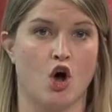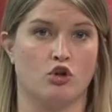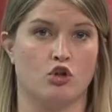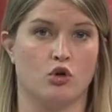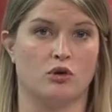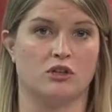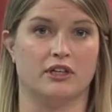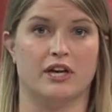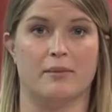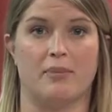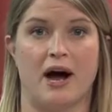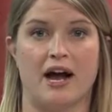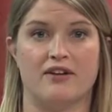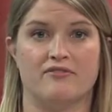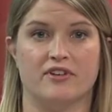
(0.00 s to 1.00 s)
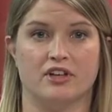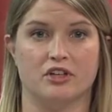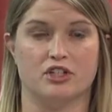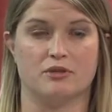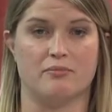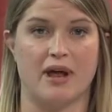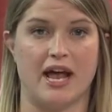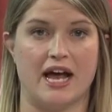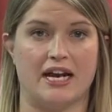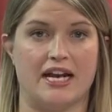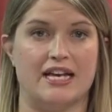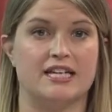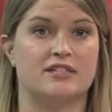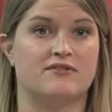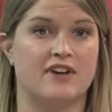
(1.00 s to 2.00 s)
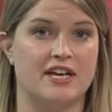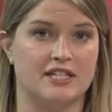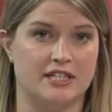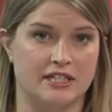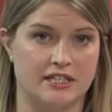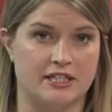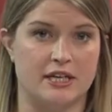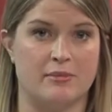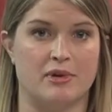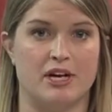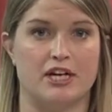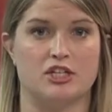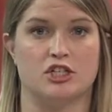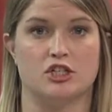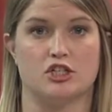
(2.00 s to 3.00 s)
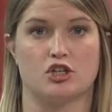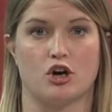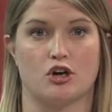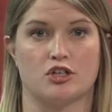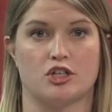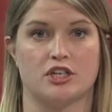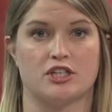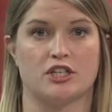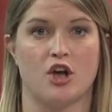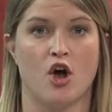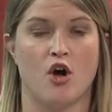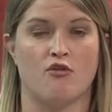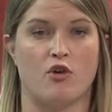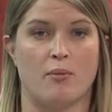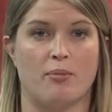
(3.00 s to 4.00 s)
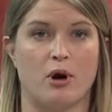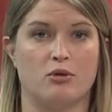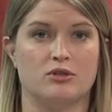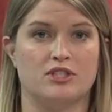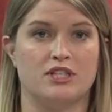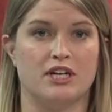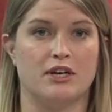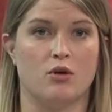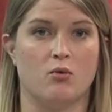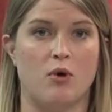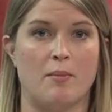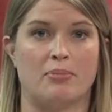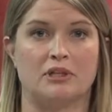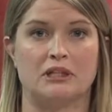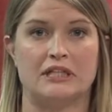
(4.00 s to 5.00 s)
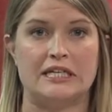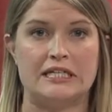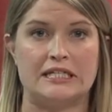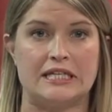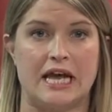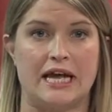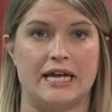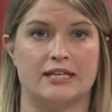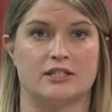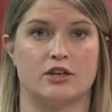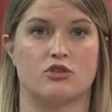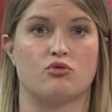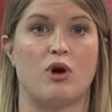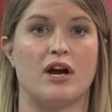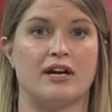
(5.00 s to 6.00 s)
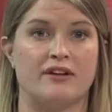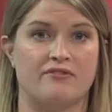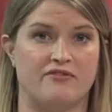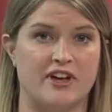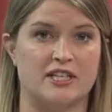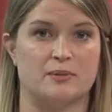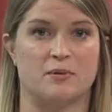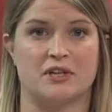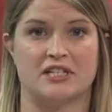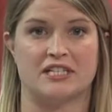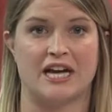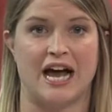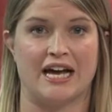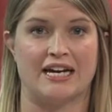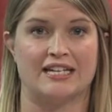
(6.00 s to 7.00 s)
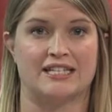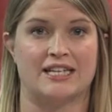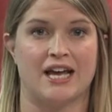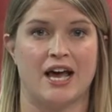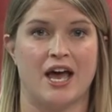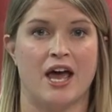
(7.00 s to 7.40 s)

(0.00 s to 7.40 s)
Locally, a Pine Village man is facing intimidation charges for posting what police say is a threatening Facebook status.